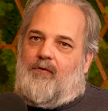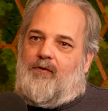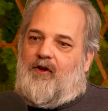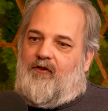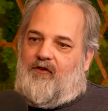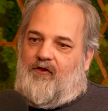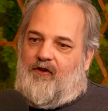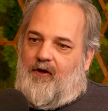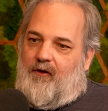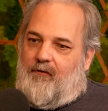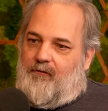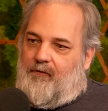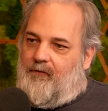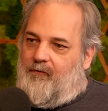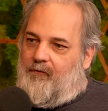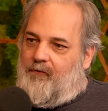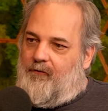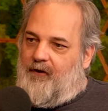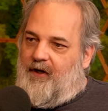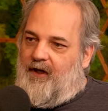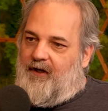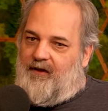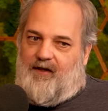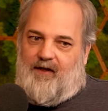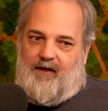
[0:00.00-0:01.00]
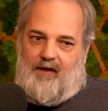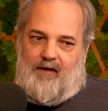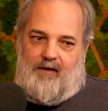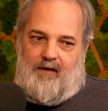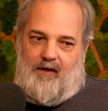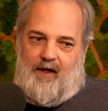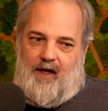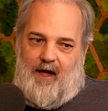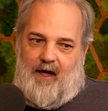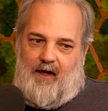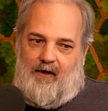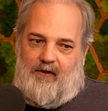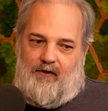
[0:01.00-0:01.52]
it's self-inflicted
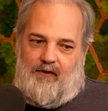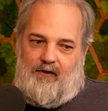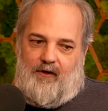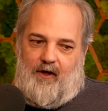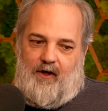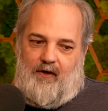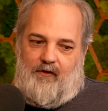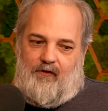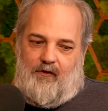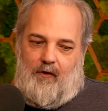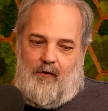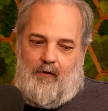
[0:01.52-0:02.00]
and it's